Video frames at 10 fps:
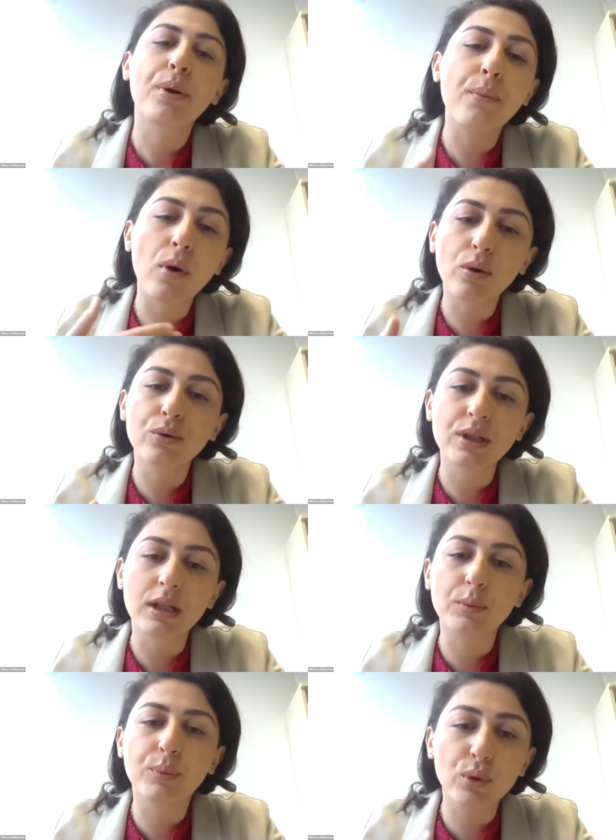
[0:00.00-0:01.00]
to promote
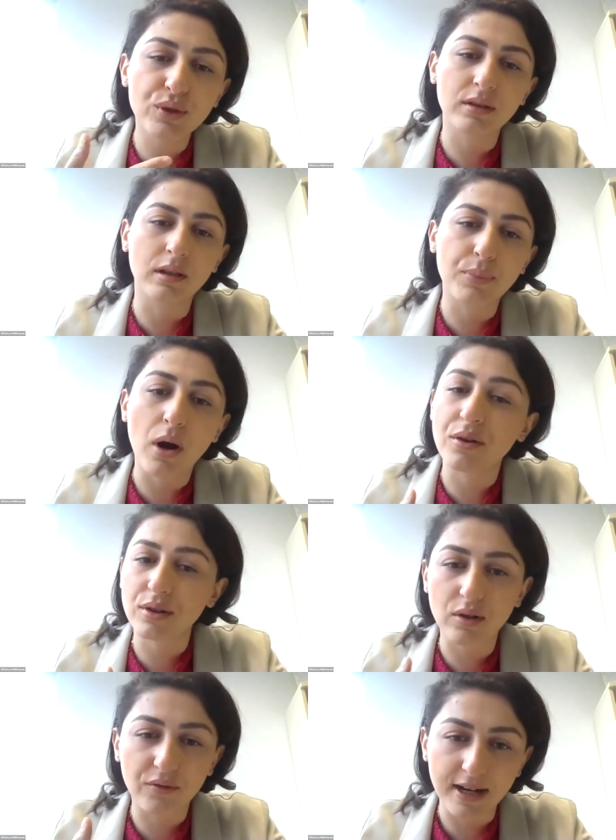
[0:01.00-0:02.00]
and boost the
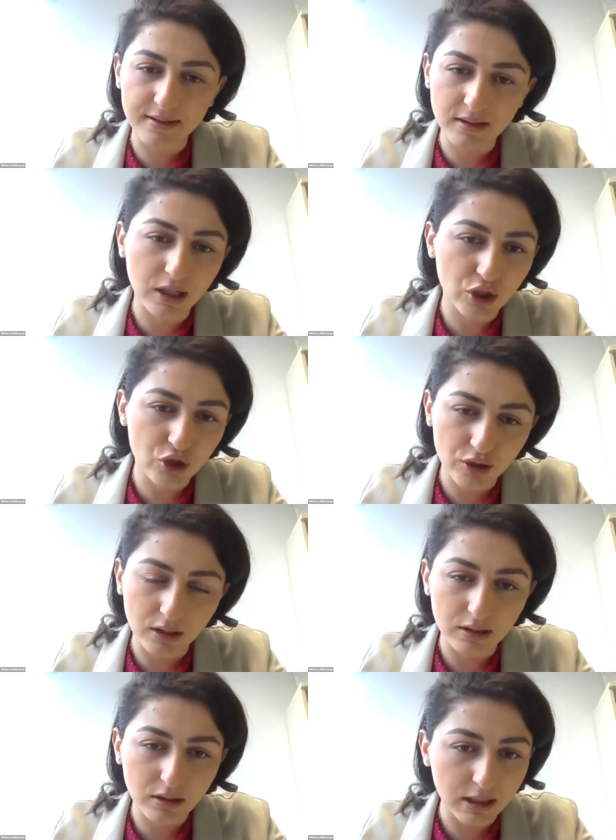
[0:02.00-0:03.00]
process of
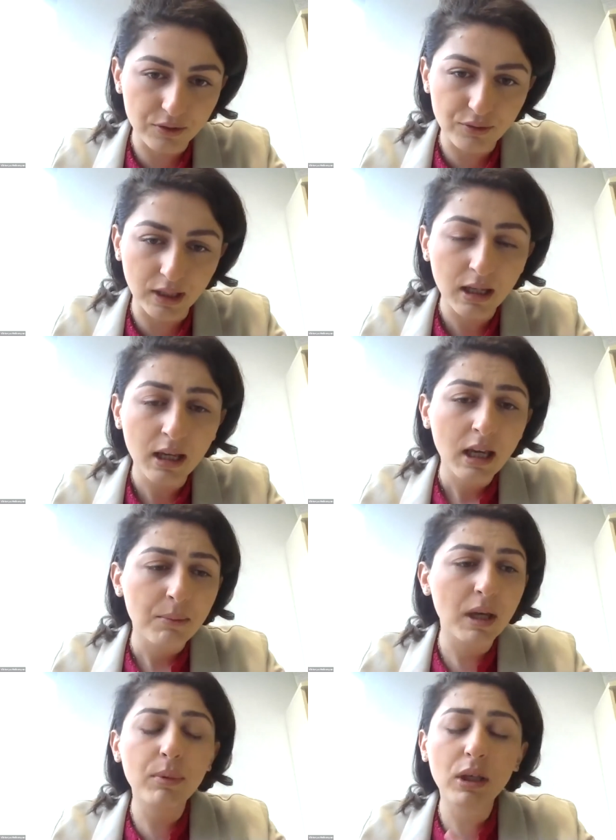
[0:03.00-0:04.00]
vaccination in the country.
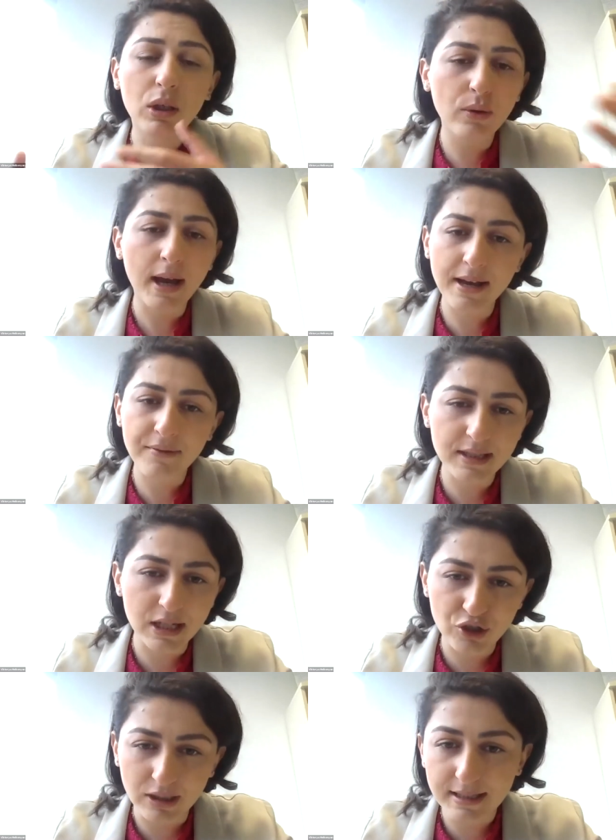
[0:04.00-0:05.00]
Maybe you have
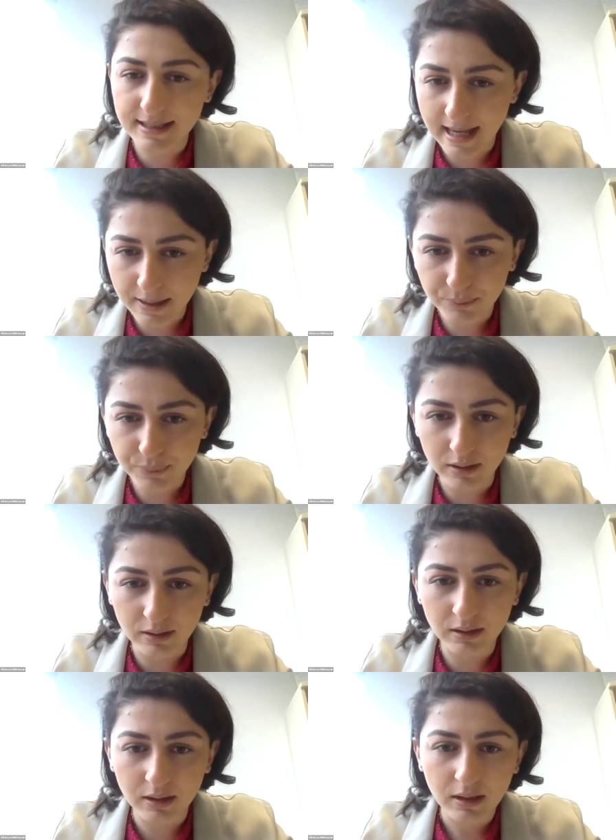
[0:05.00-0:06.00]
such an
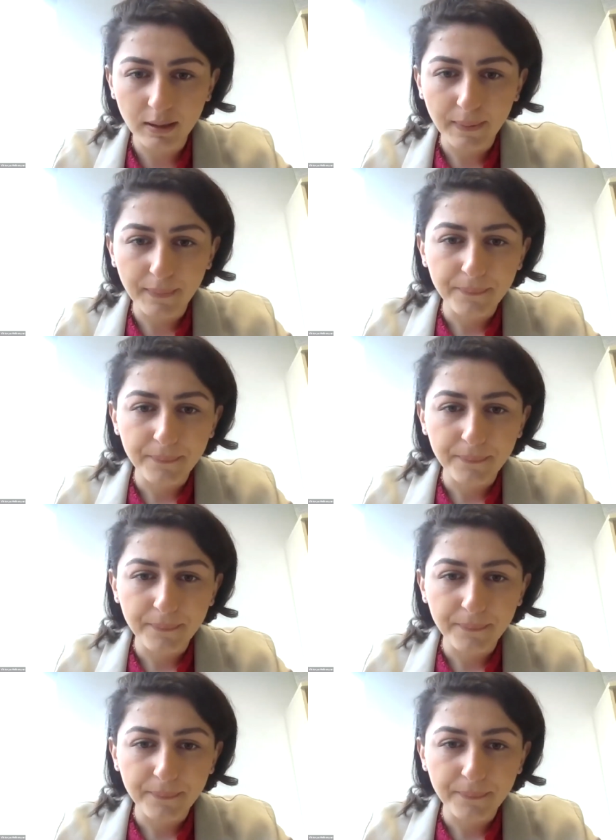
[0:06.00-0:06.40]
example